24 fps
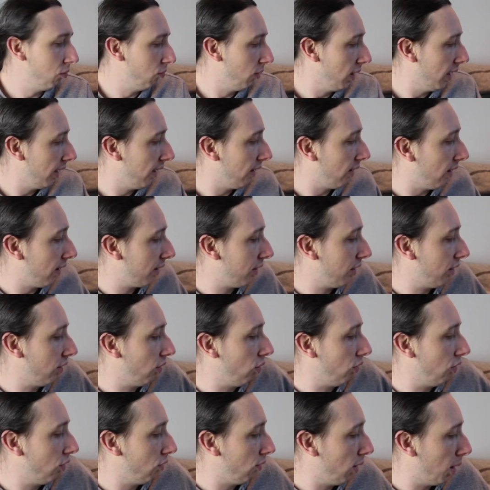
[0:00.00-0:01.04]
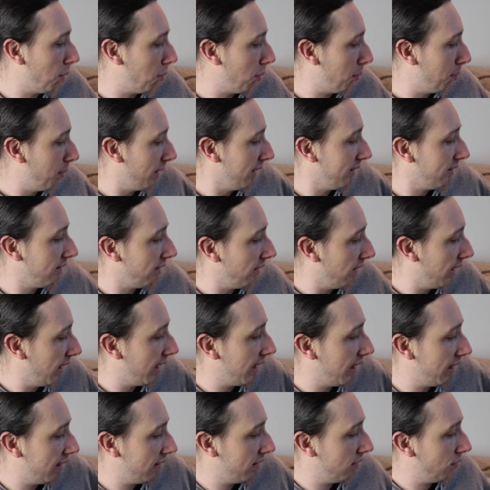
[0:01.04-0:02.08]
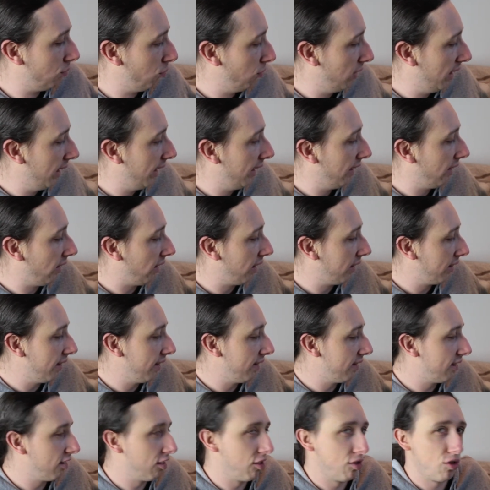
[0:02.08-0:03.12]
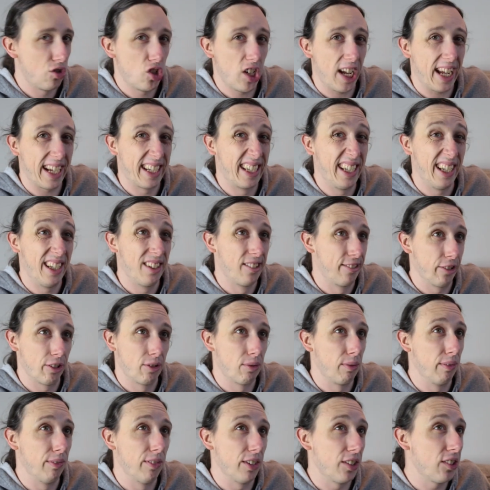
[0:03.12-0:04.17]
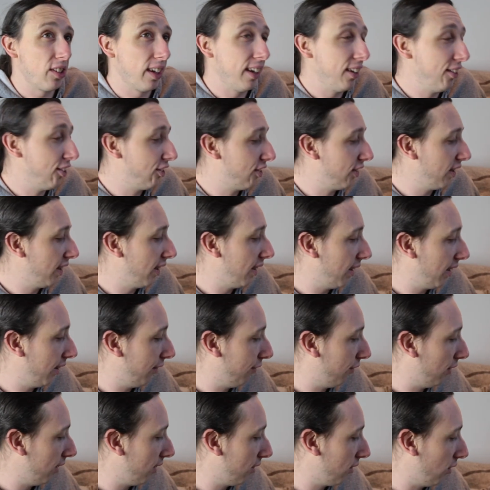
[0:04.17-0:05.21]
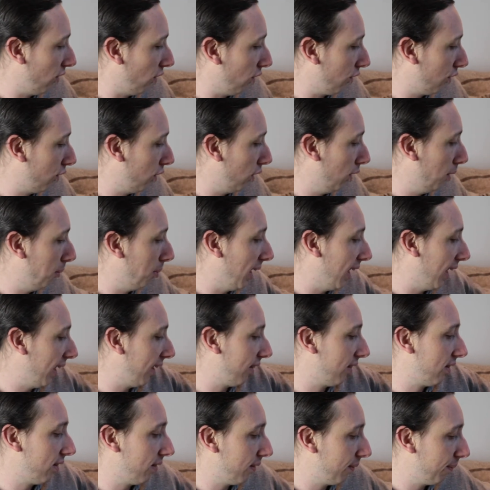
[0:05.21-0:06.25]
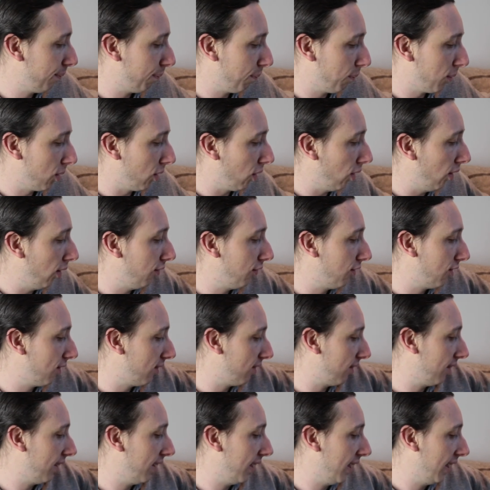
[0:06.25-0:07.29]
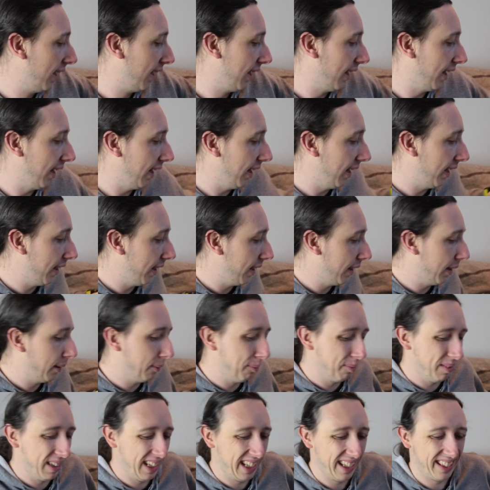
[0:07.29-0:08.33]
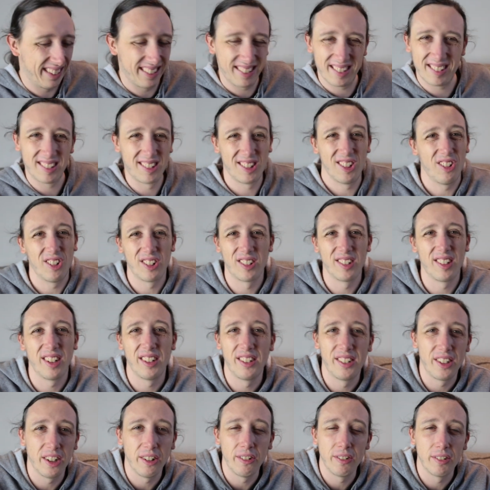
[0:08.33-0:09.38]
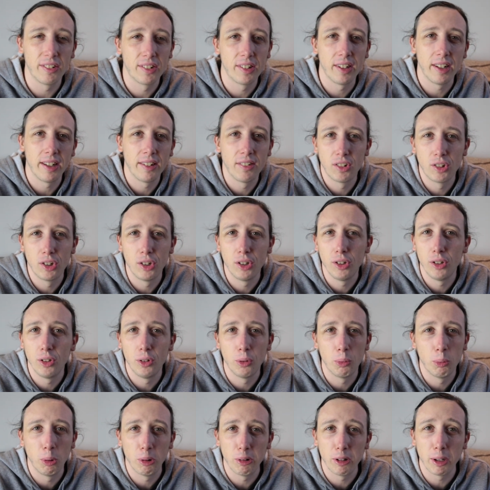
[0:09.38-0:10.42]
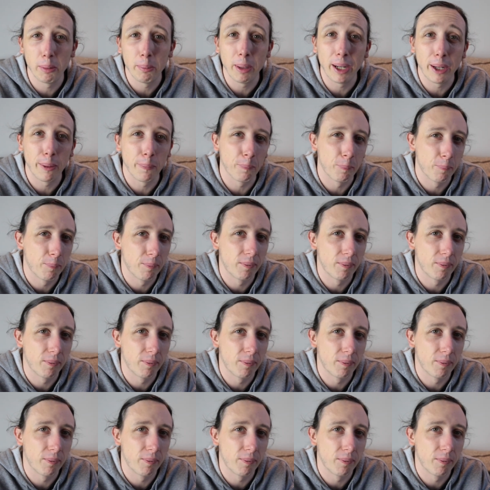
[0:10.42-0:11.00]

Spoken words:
Really like the Under Armour base layer. Really like this jacket just with a t-shirt if it's not too bad. Gloves and socks I don't tend to worry about.